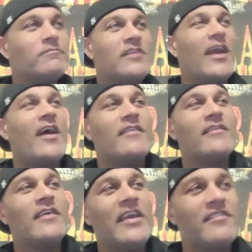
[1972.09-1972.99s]
And
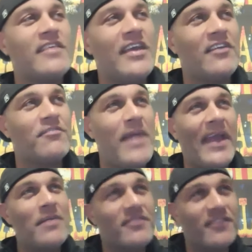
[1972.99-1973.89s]
he's he's
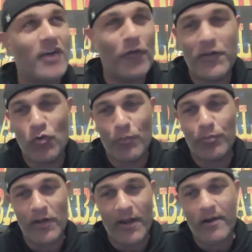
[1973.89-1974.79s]
made himself into a
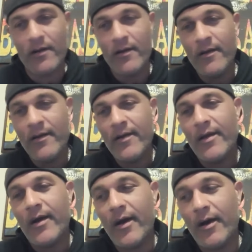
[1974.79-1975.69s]
player.
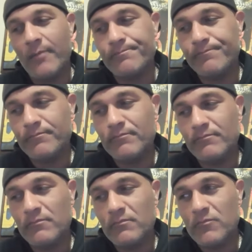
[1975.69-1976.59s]
Um,
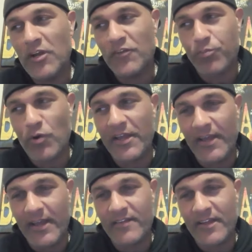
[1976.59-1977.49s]
it's pretty.
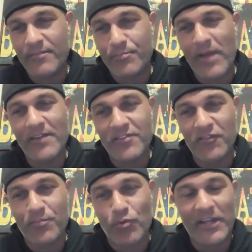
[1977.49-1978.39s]
It's it's not
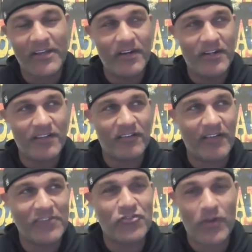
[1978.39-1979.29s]
just pretty good. It's
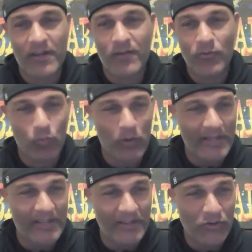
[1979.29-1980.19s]
electric with what he
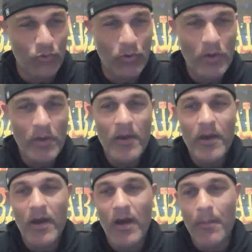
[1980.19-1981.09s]
can do.
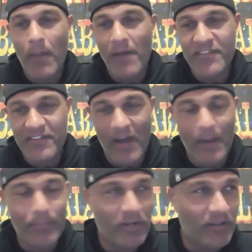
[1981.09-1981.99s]
Um, obviously, he's
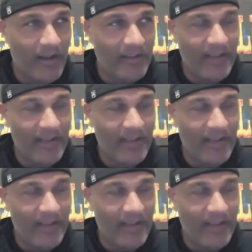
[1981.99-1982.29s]
got bloodlines.